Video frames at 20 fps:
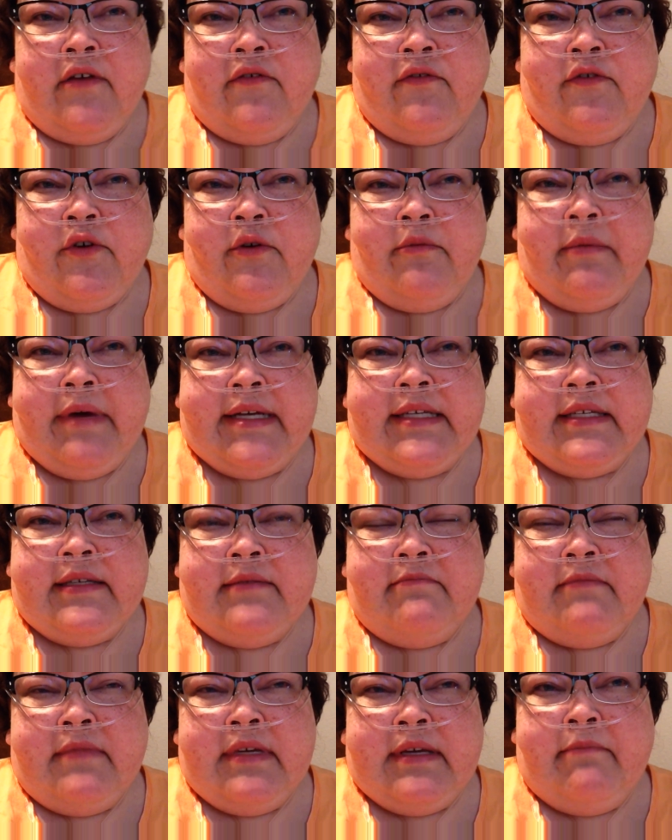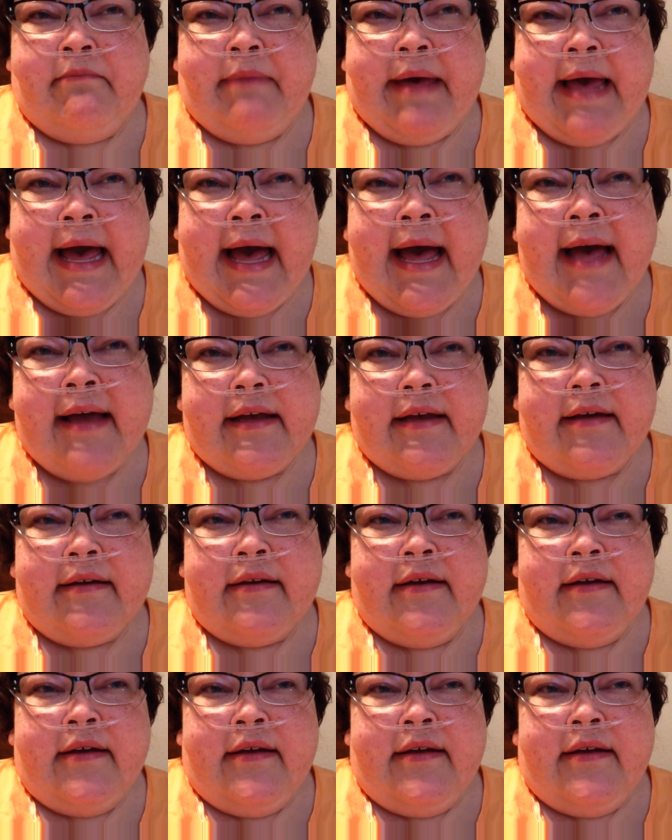for my back.